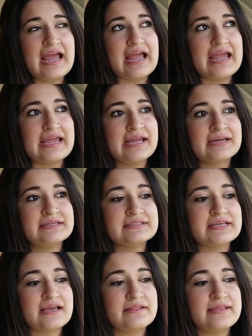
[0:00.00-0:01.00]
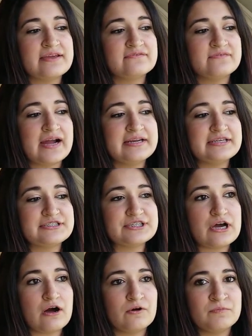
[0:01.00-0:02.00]
and they find it to
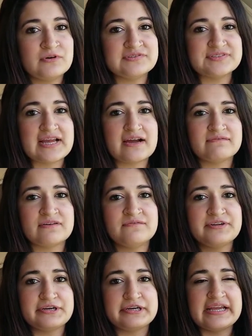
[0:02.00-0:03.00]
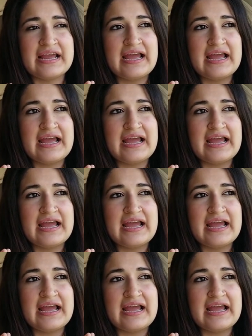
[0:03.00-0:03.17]
almost have a very